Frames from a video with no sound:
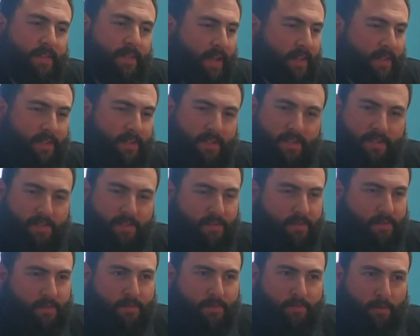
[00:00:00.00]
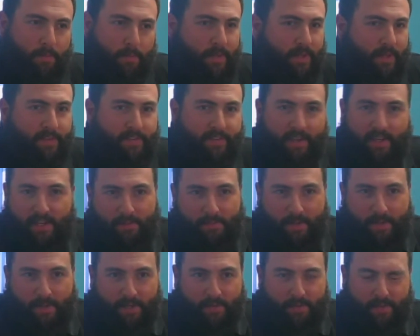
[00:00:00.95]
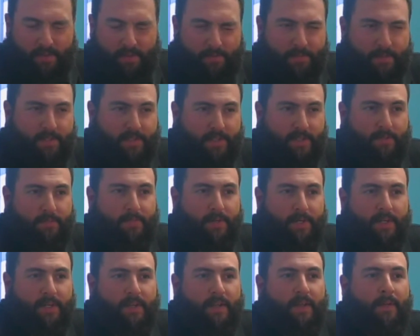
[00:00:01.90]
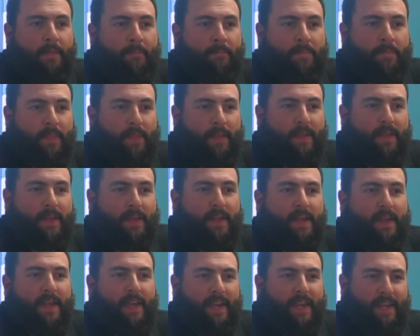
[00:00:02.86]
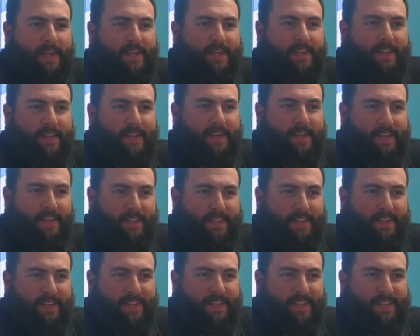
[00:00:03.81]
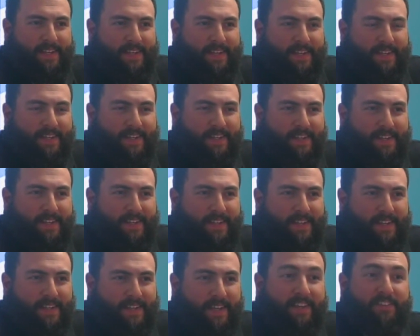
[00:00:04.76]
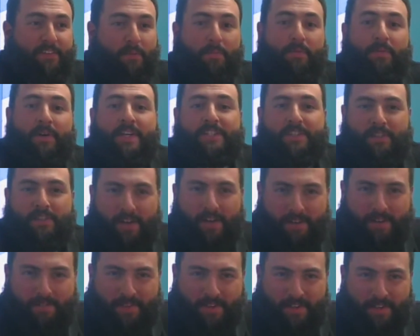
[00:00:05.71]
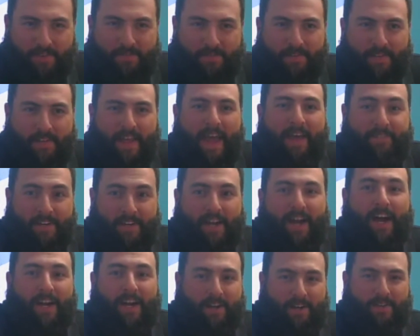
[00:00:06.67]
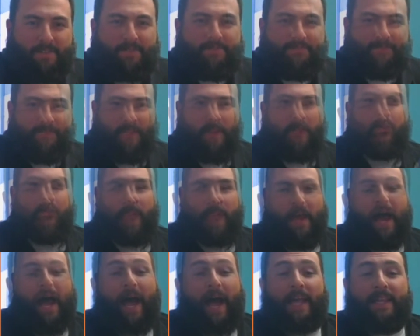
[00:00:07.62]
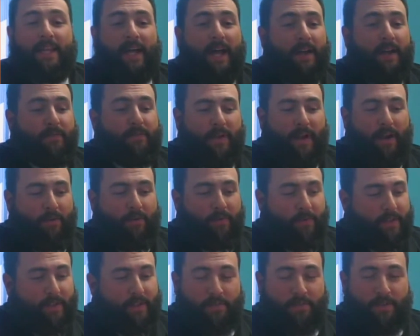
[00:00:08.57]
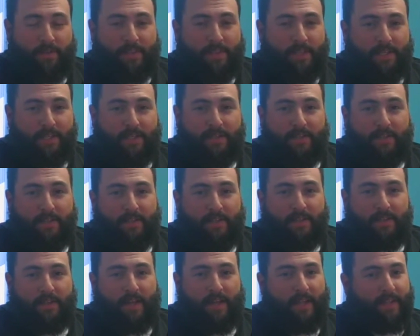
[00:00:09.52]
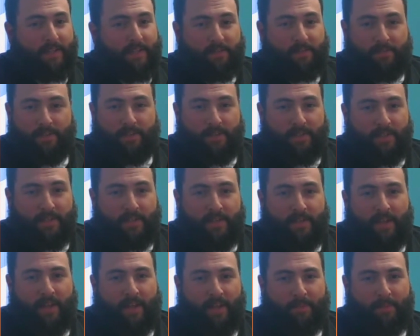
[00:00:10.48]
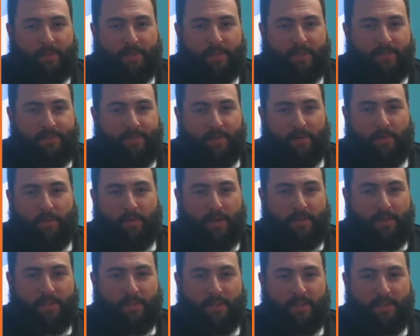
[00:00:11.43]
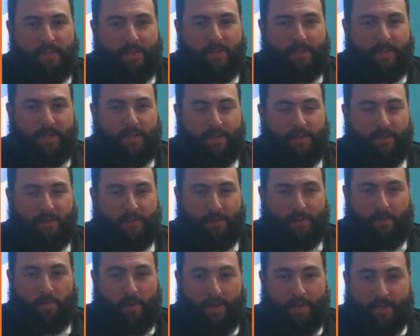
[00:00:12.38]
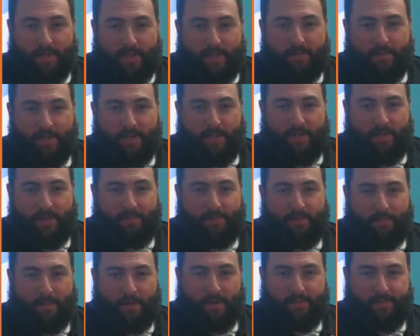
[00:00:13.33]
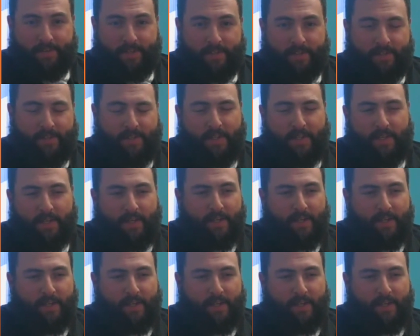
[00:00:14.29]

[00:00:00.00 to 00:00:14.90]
not looking to replace anybody with this machine, but it takes the pressure off of having to hire. I really run lean. I like to run lean. I believe in quality over quantity when it comes to personnel.